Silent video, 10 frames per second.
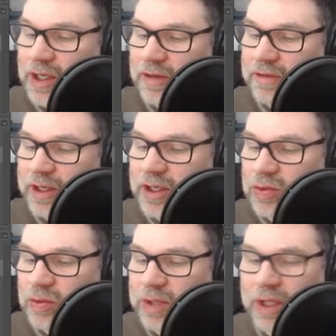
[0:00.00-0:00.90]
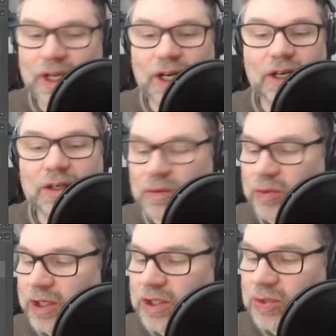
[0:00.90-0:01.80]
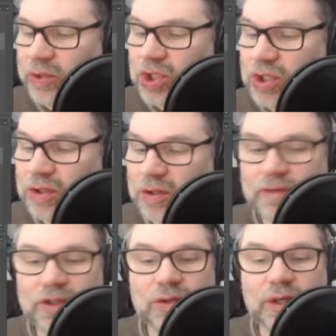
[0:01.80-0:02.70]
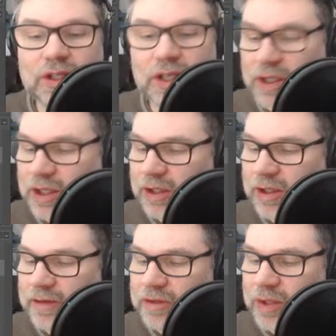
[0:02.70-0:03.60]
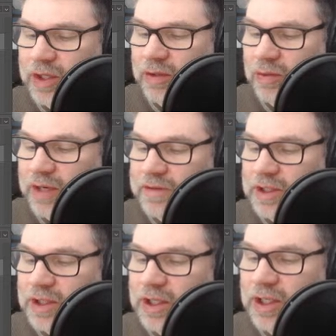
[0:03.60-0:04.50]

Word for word: Fingers would be there. We're going to switch to over to our dark color after we do the roughs.